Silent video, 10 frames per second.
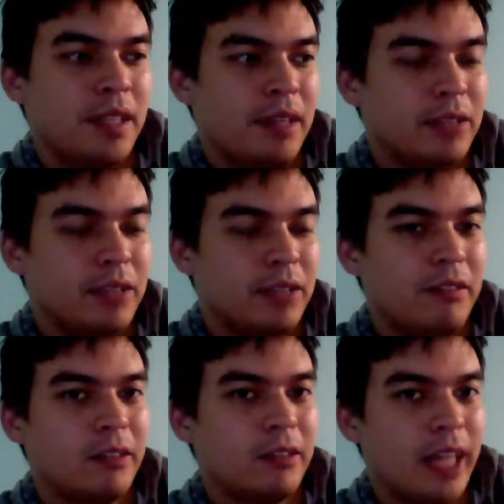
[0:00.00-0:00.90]
which I haven't
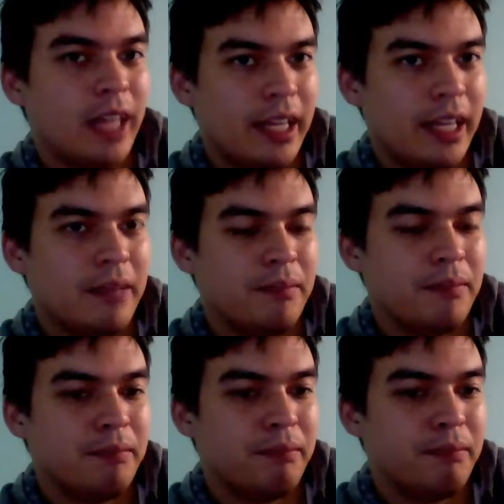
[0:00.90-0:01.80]
looked at yet,
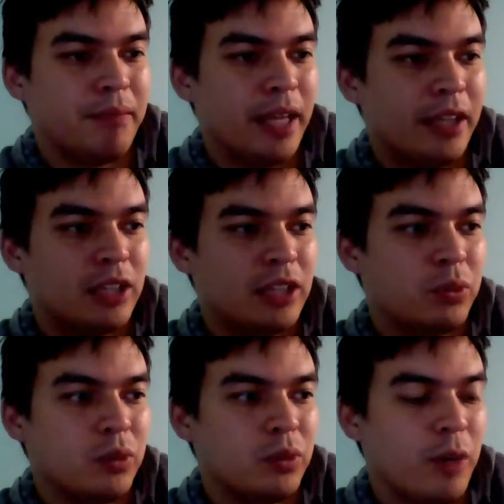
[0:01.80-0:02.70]
that
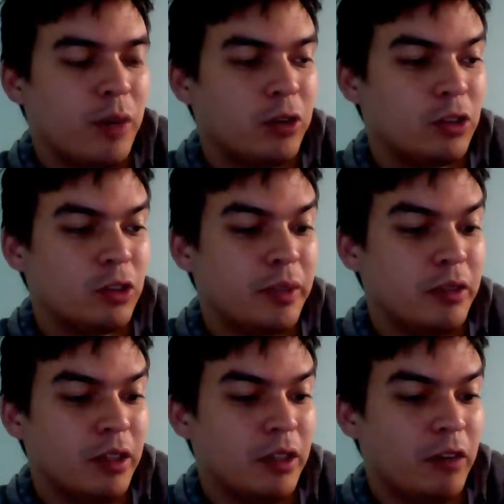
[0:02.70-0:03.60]
tomorrow is going to be
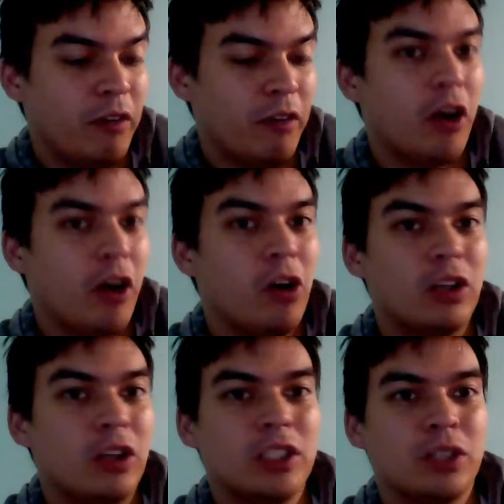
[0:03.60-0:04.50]
very hard
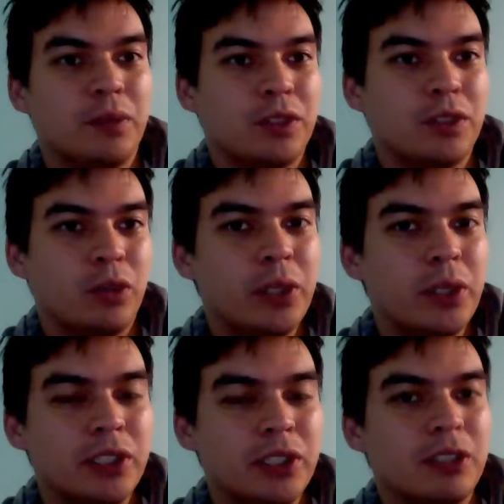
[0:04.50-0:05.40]
because this one was so easy.